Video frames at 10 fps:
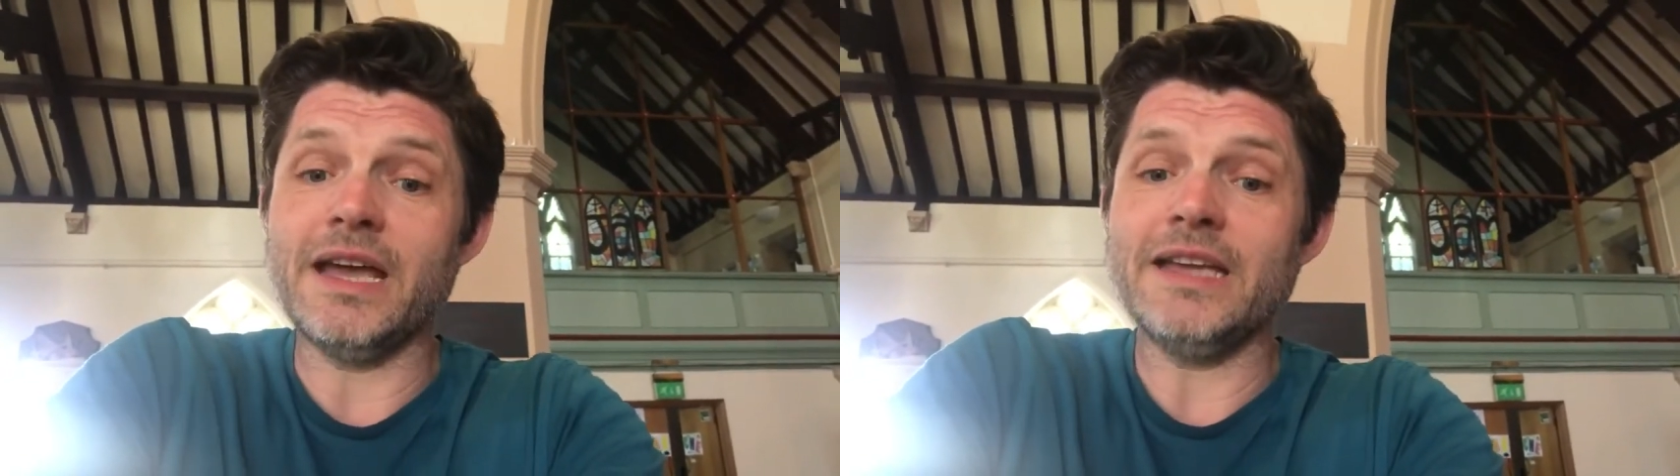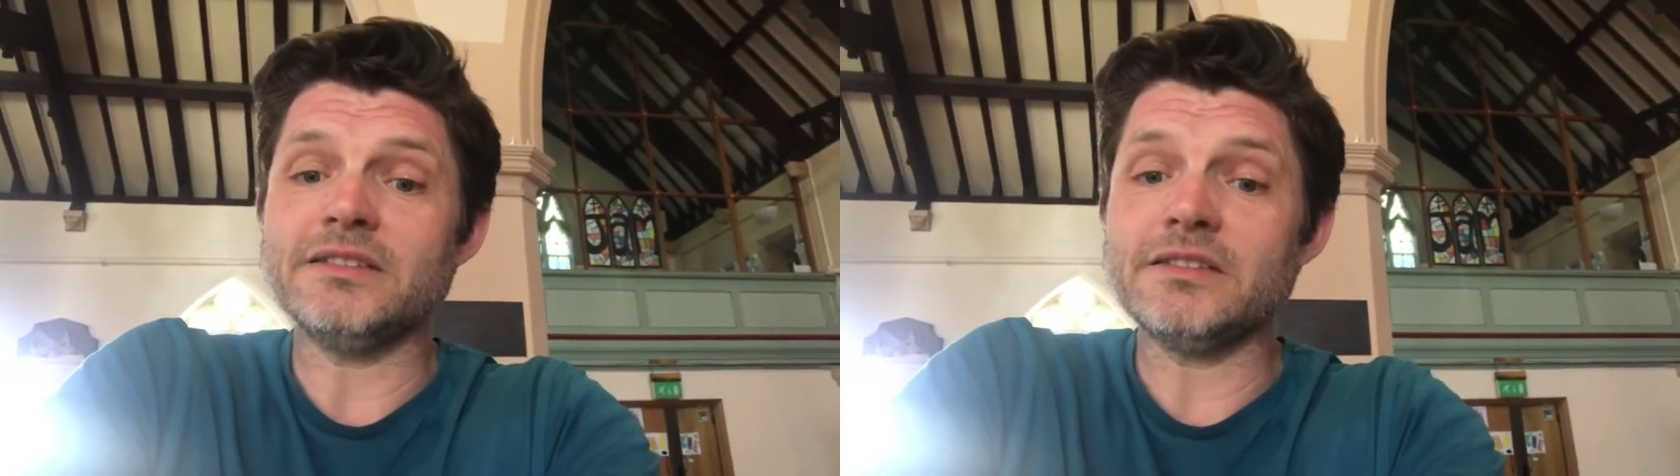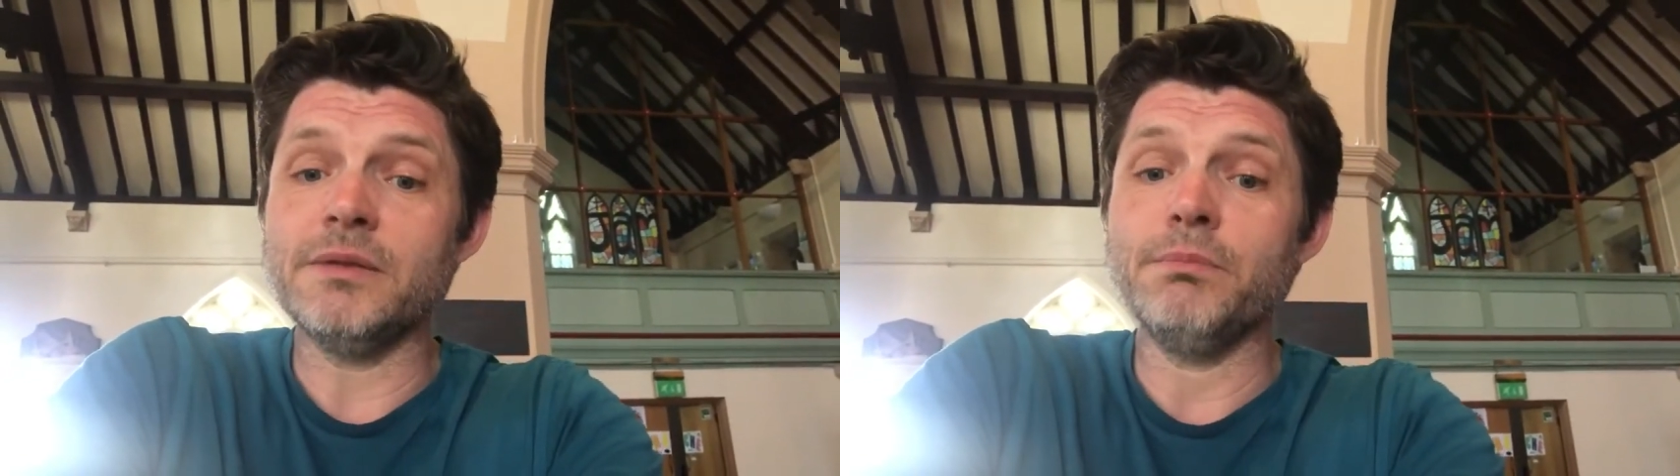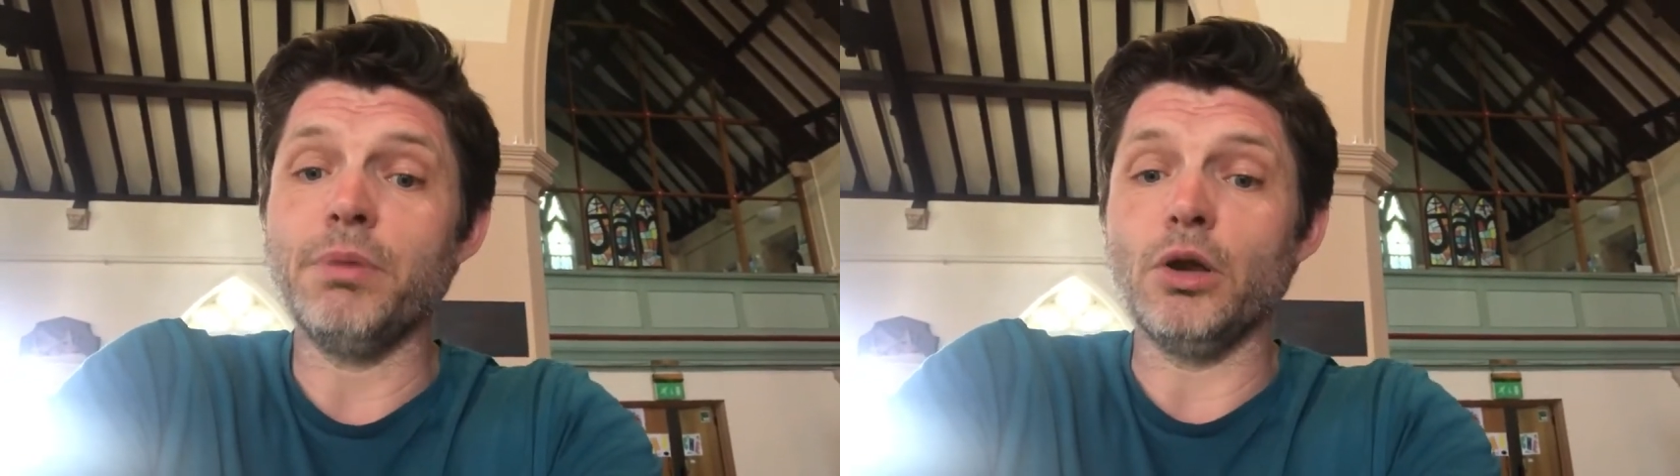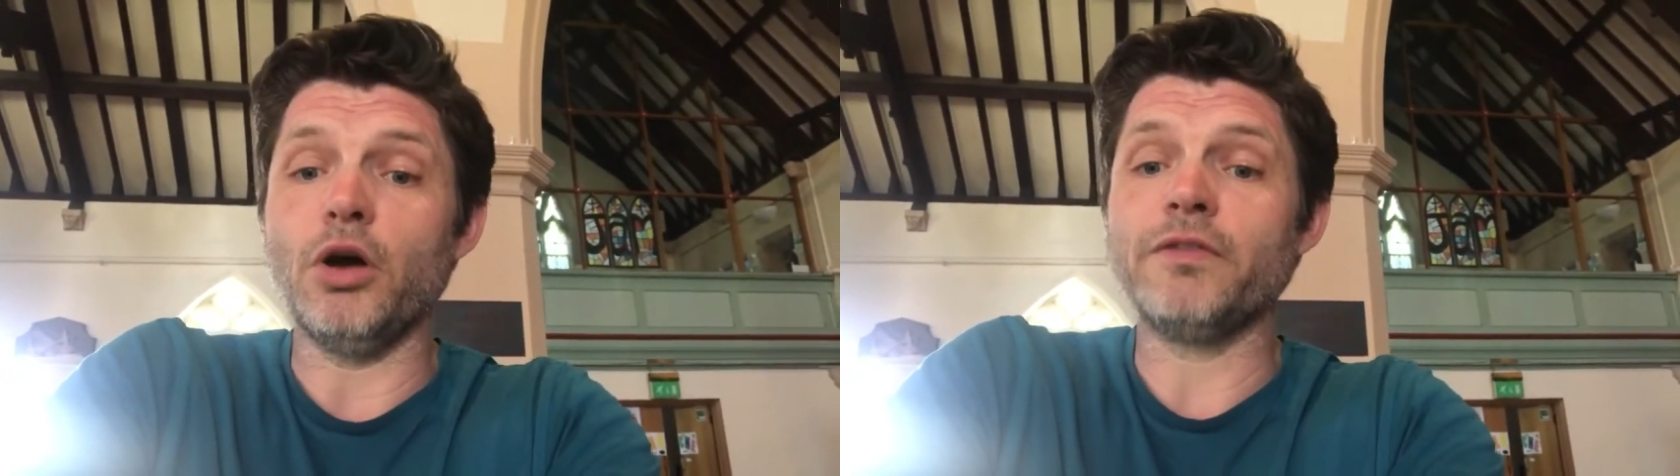a
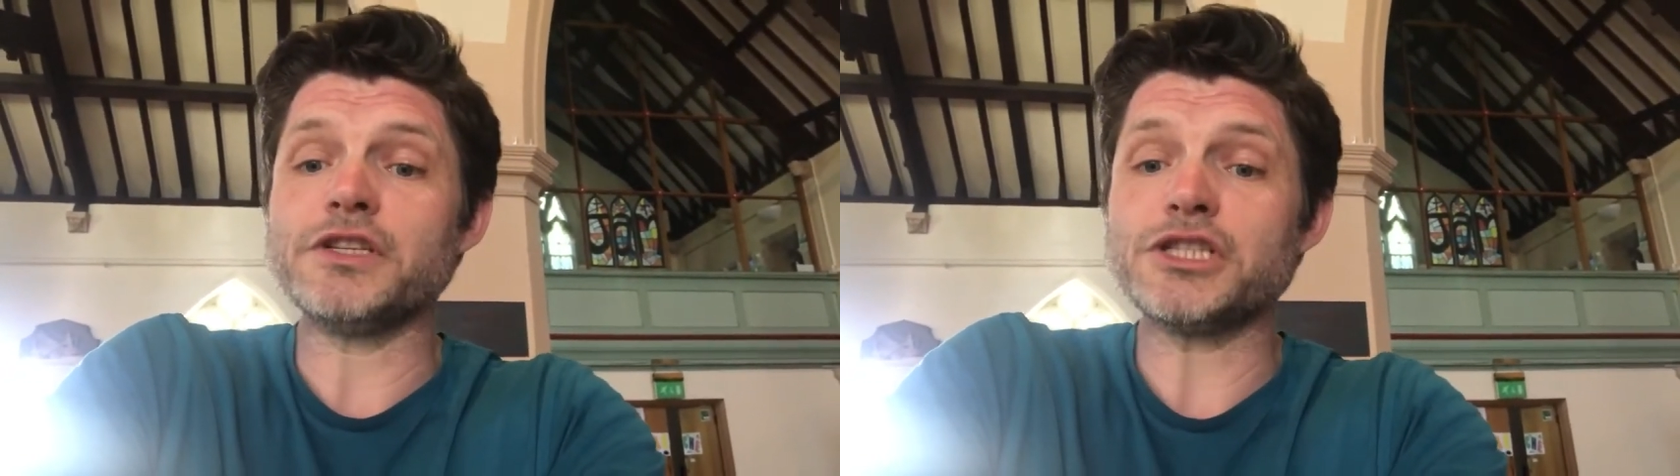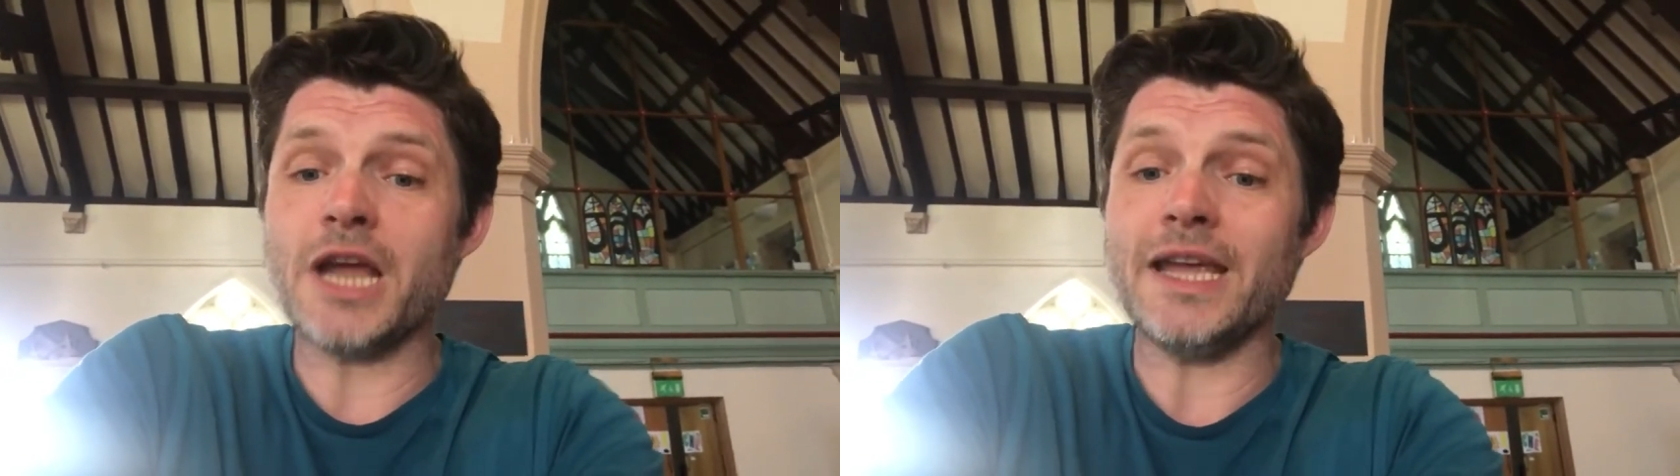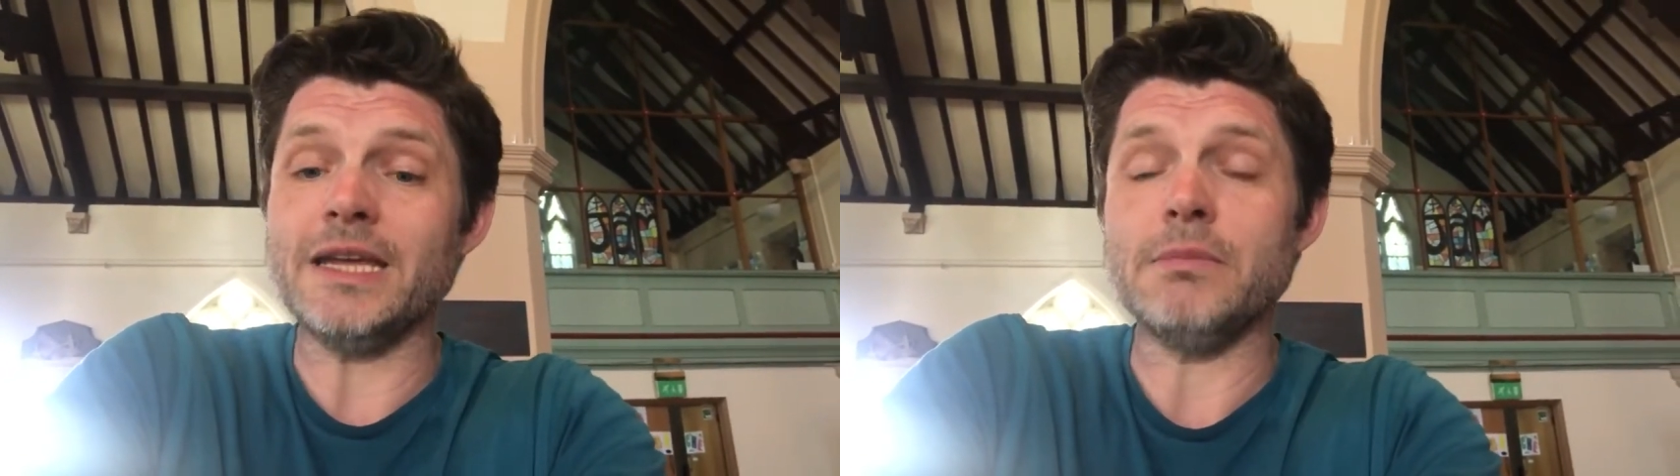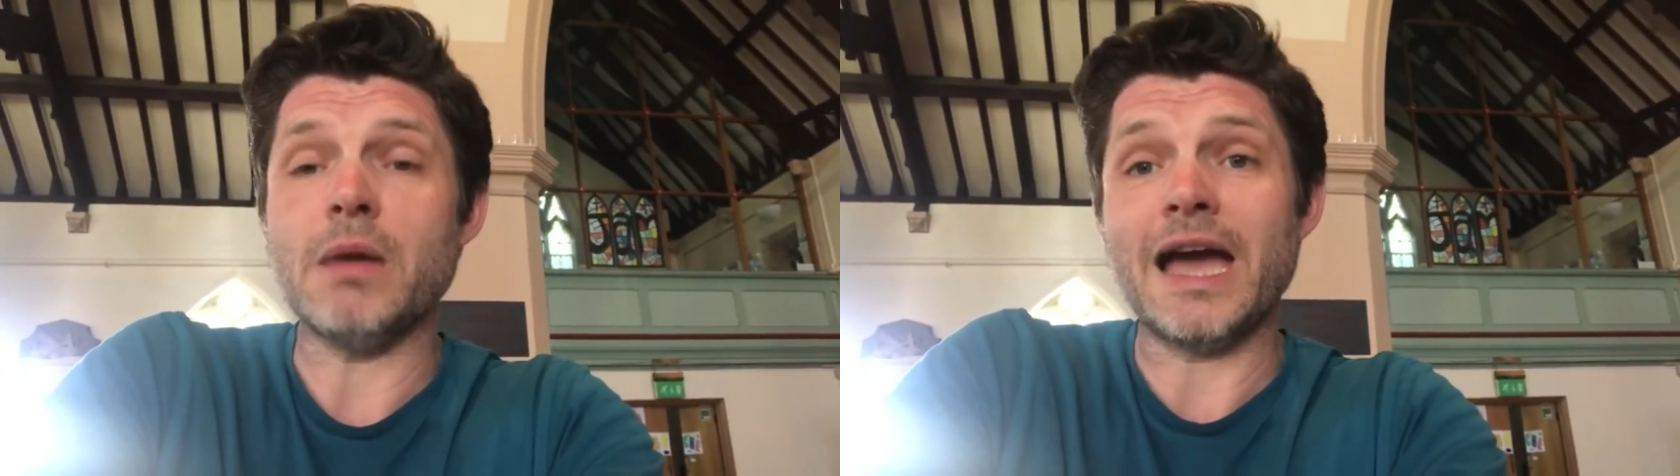symbol of shame